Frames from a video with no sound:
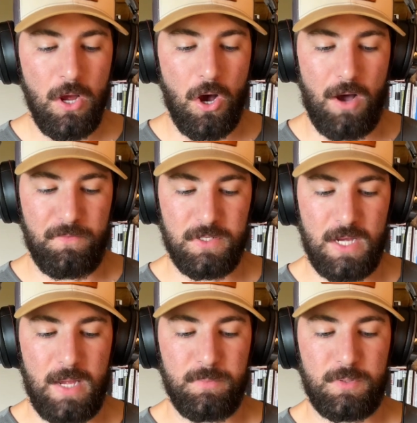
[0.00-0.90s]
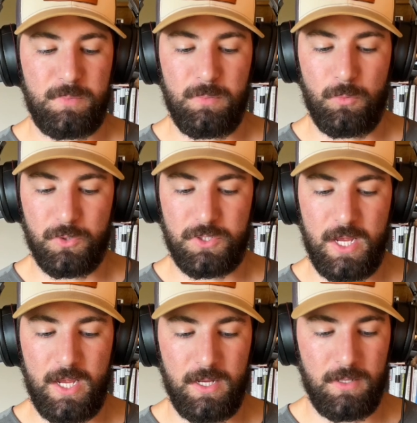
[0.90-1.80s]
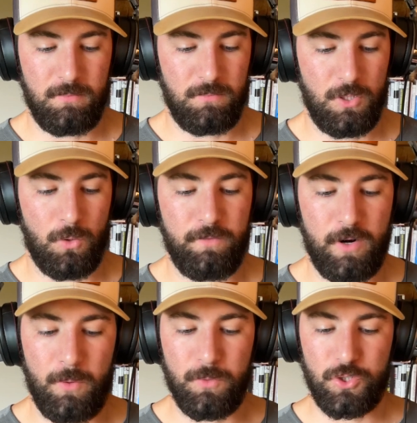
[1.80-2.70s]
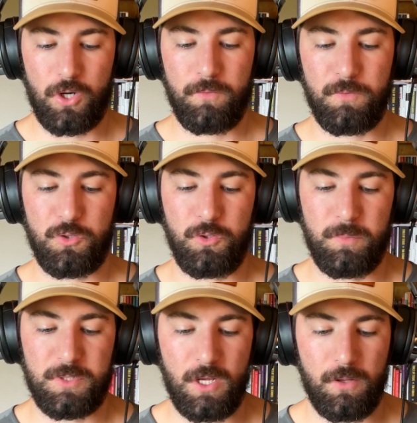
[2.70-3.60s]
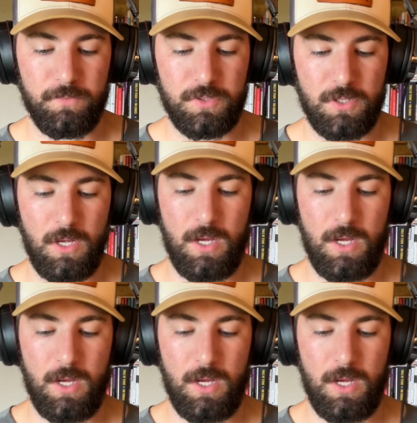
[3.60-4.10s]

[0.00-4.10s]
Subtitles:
Oftentimes people will stay, very reserved or to themselves